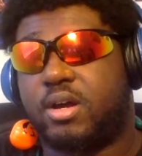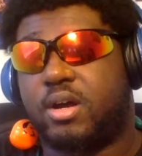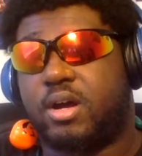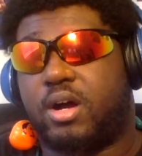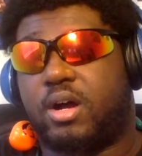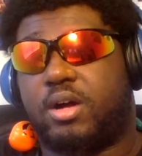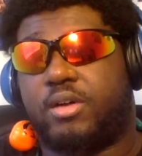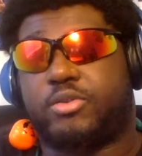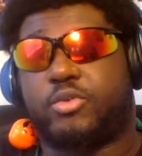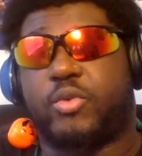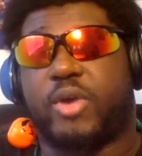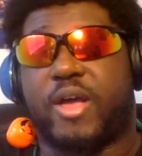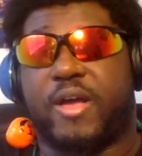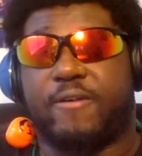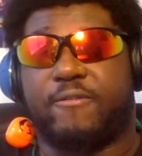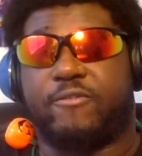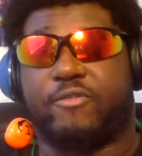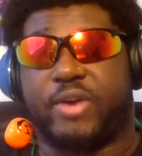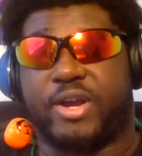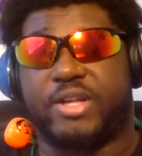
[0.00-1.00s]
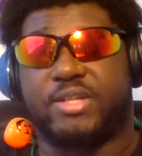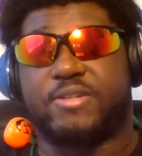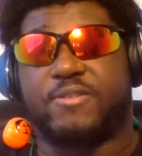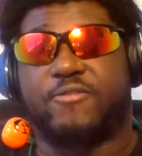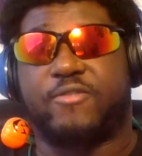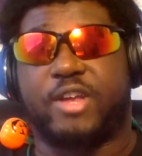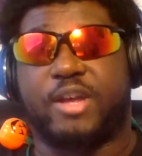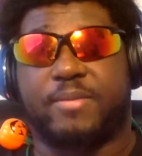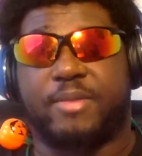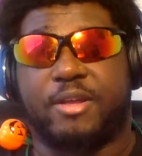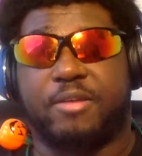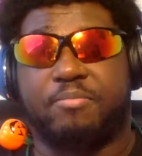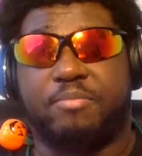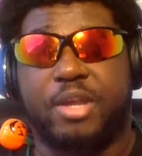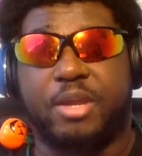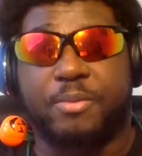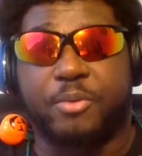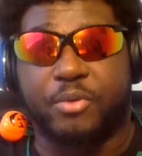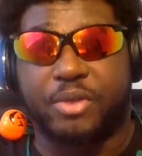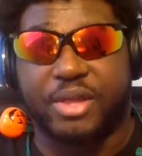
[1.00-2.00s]
also have friends and family,
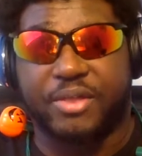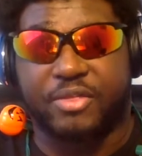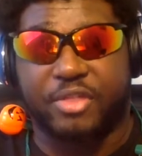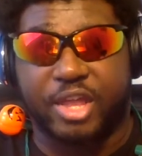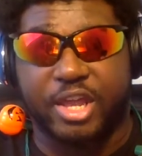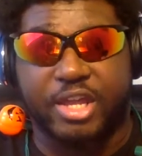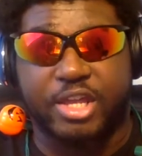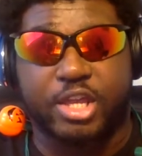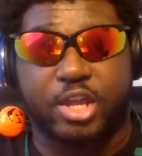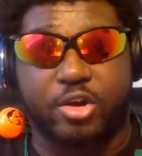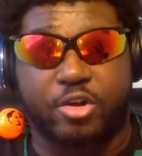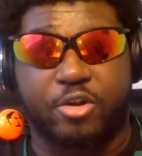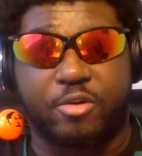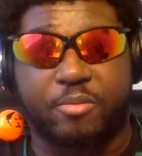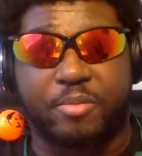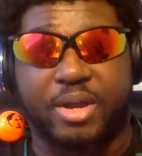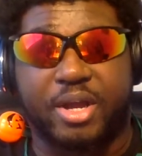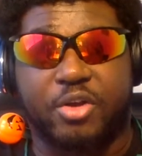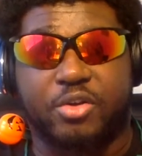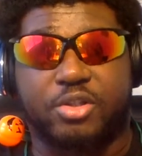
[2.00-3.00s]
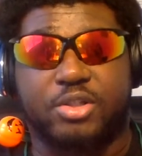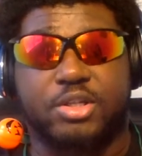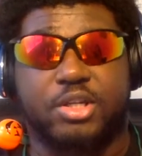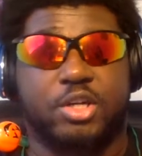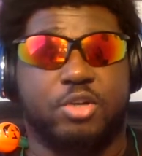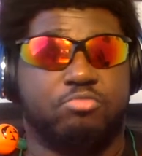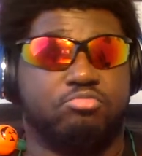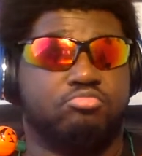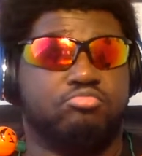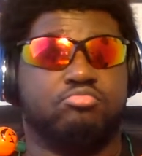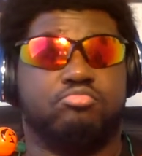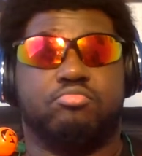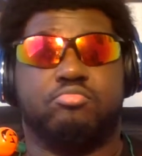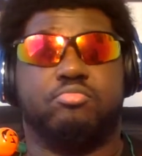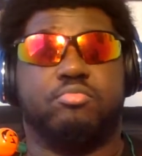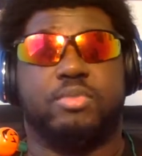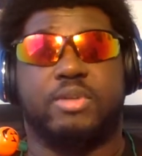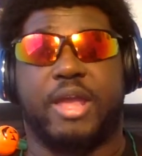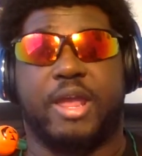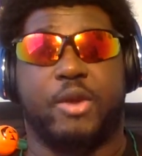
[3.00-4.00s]
people that they care about, you know?
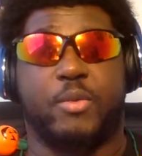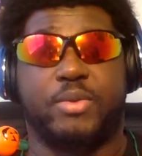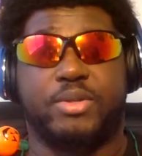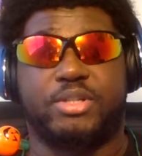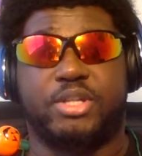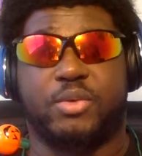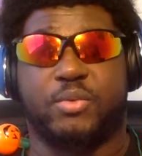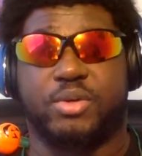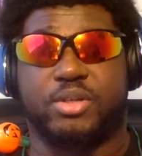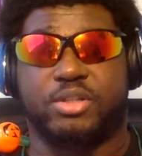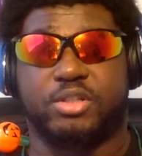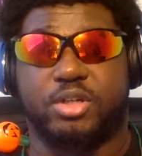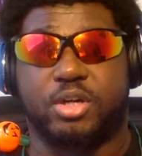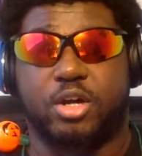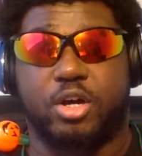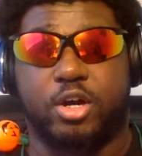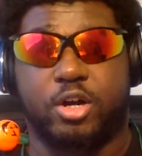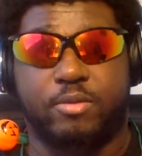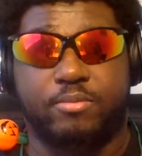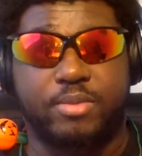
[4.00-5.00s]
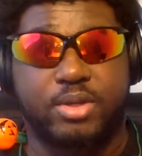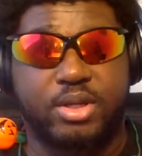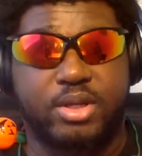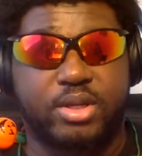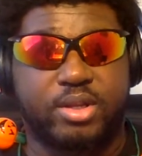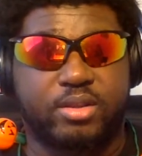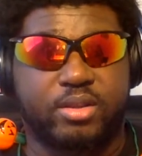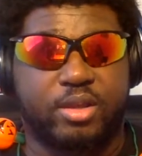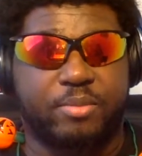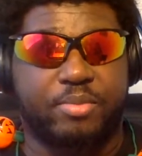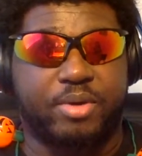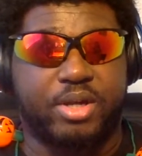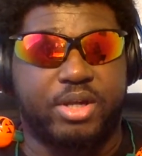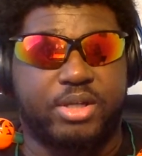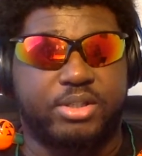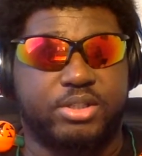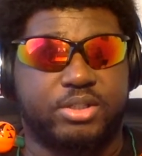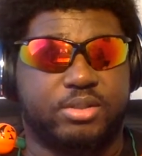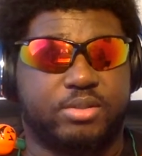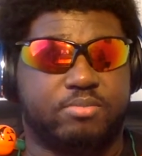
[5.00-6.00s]
They don't want anyone to harm. They probably
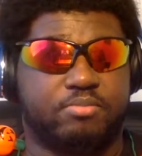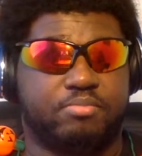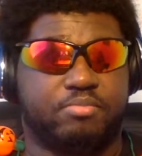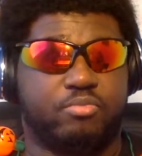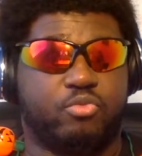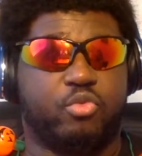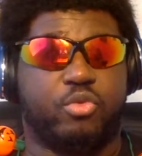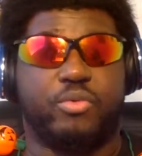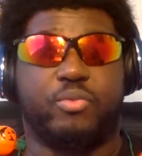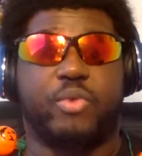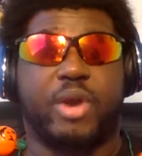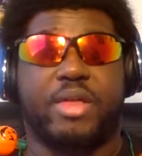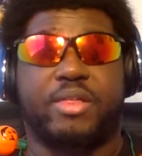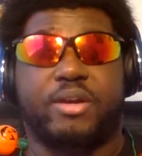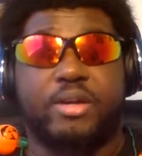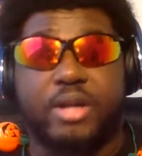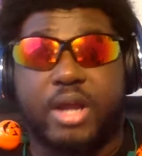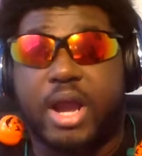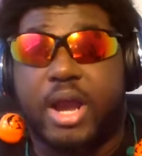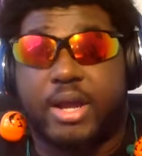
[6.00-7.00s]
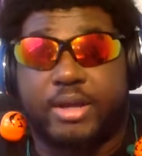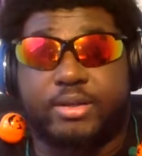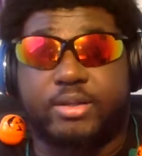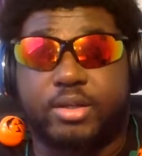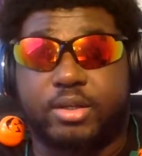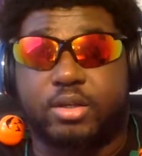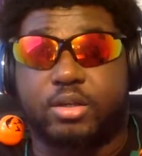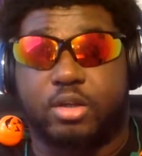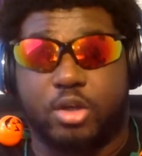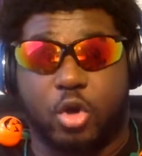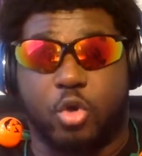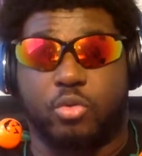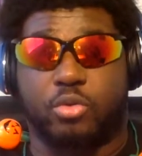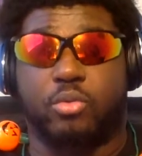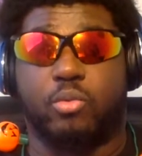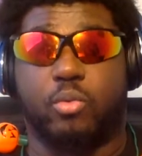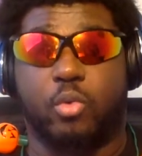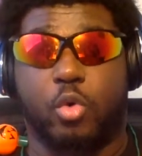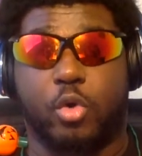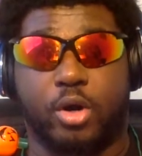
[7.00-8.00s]
just would rather not go to
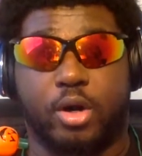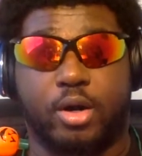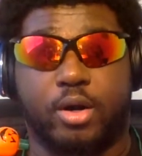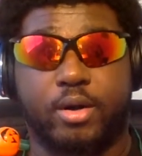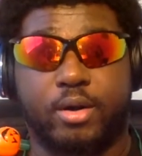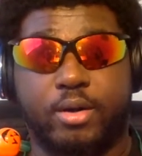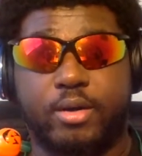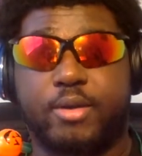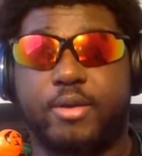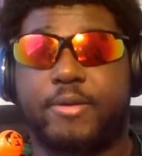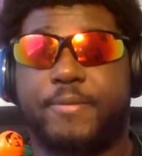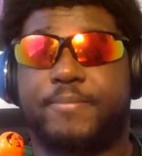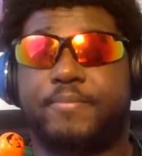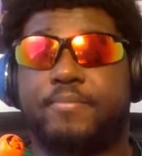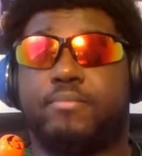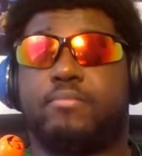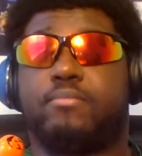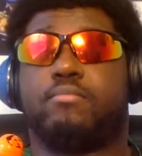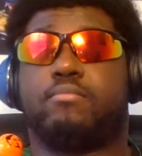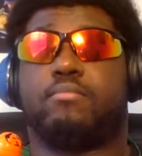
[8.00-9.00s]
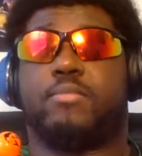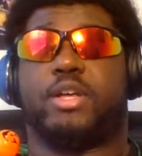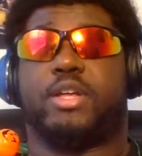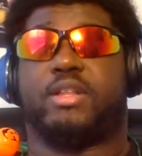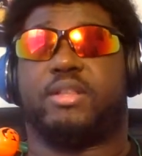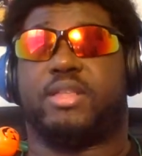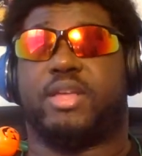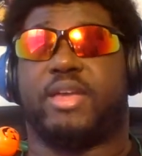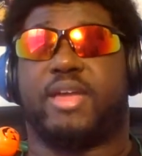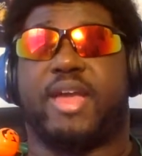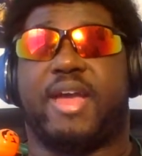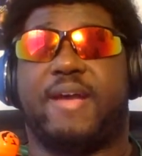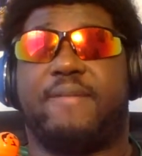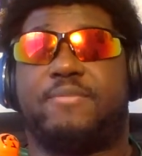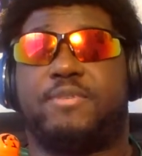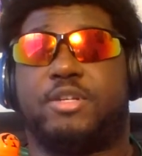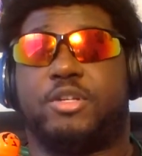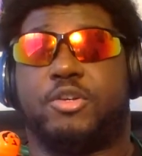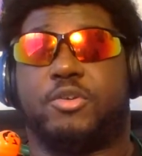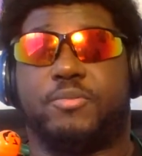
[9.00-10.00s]
war. But they have
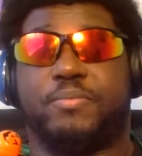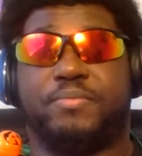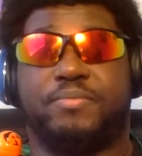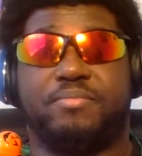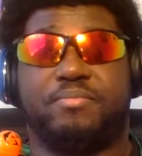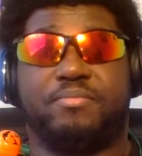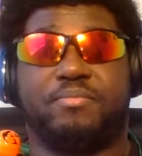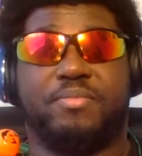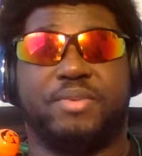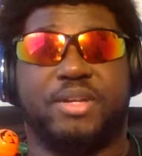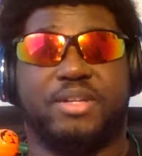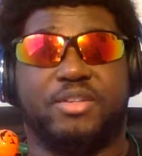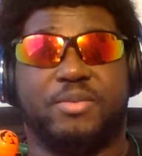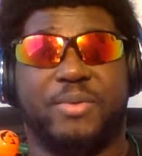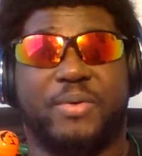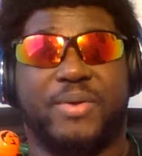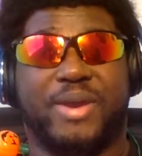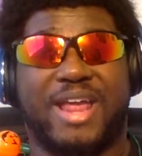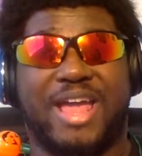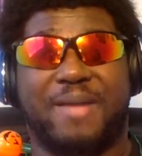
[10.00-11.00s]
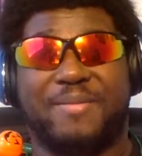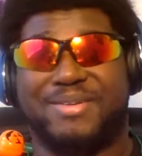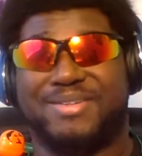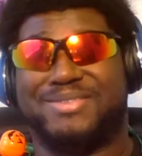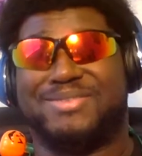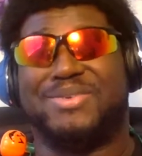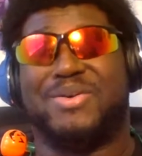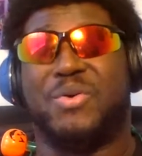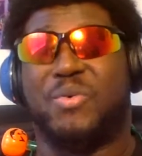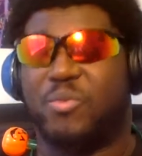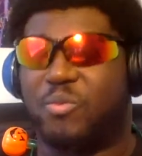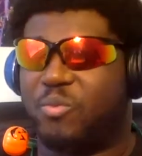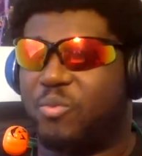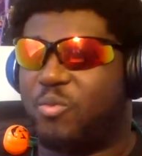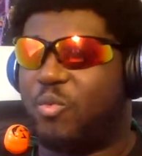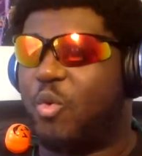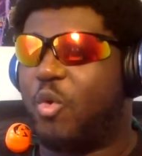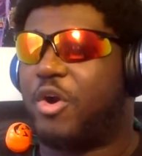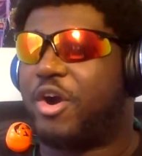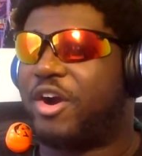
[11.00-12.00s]
to, because no matter what happens,
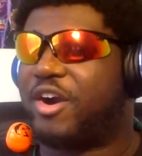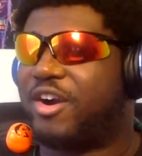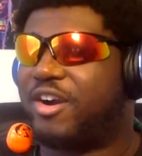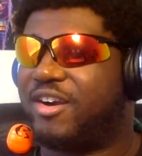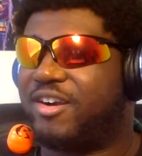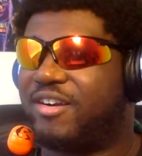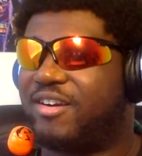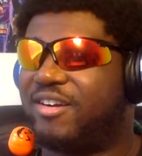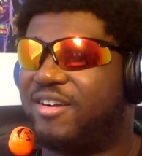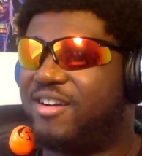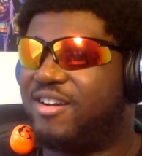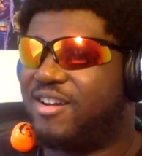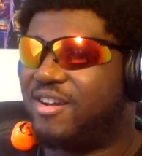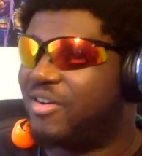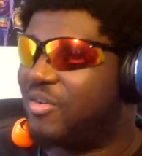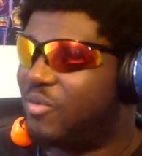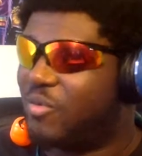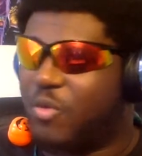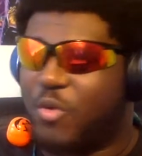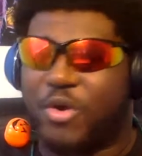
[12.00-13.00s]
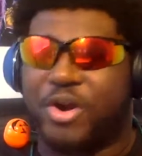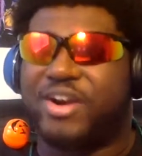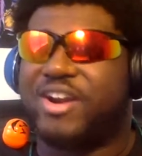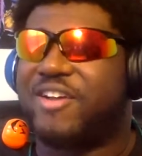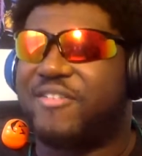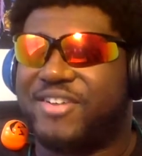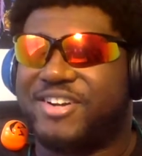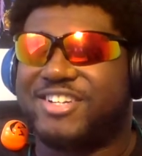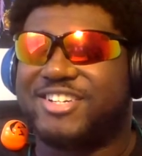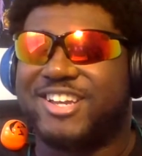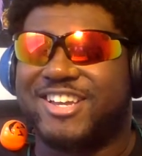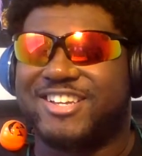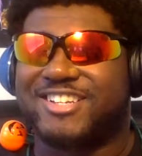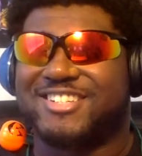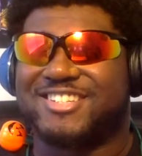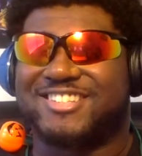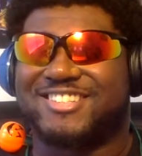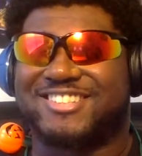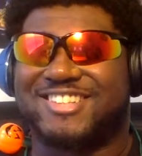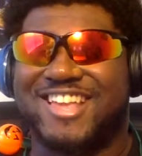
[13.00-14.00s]
war. War never
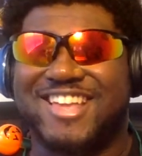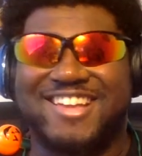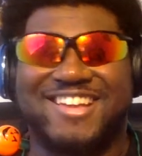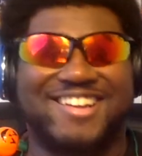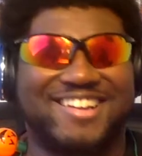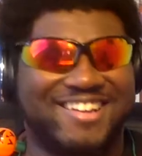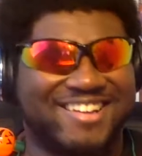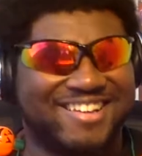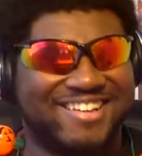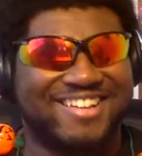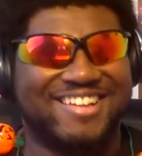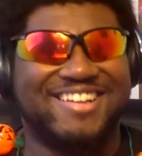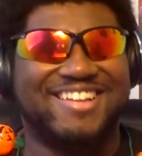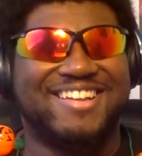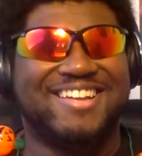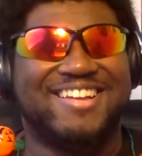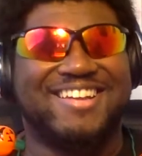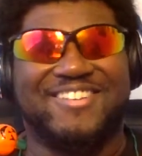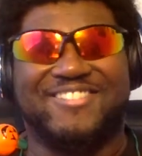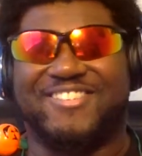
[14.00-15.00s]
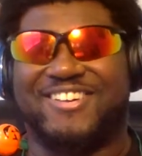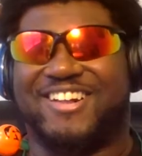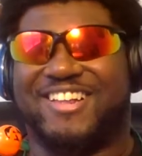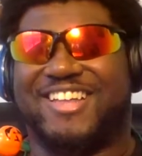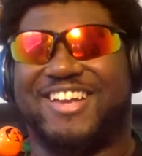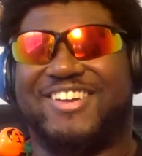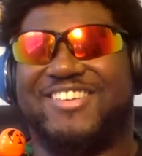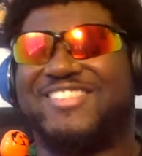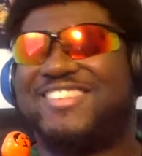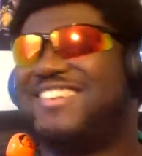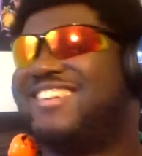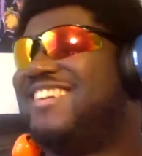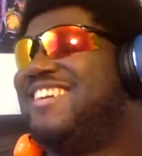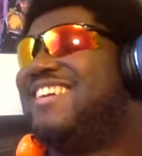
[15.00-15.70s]
changes. Fallout.